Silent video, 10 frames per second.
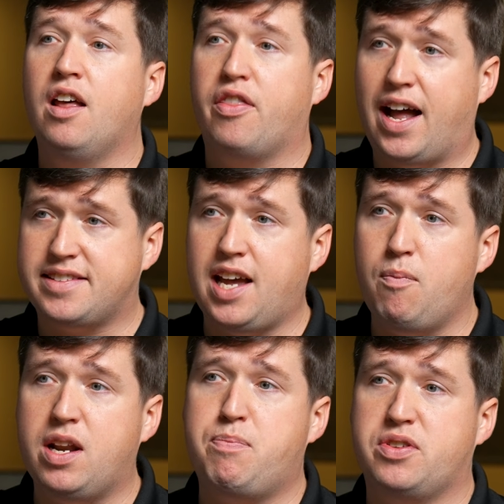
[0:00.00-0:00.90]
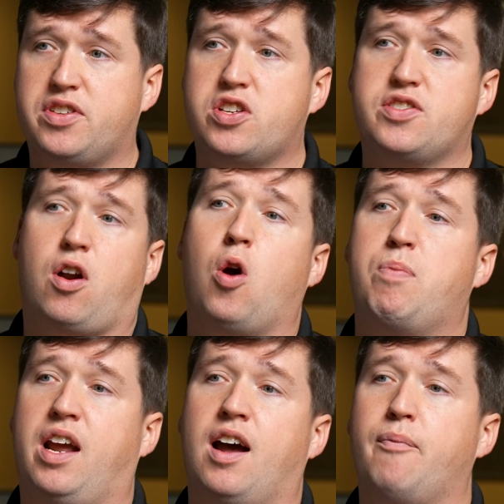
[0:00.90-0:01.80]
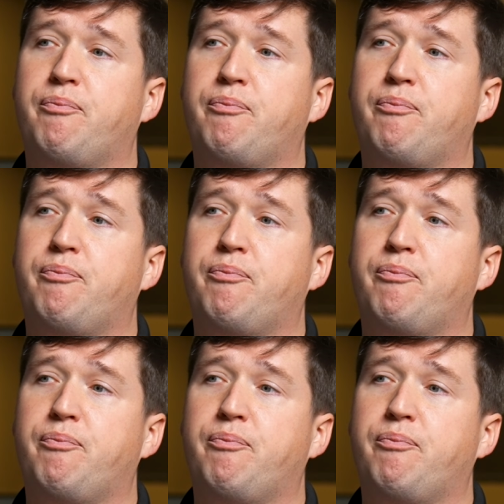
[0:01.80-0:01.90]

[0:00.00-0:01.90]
That's how many positions are opening up.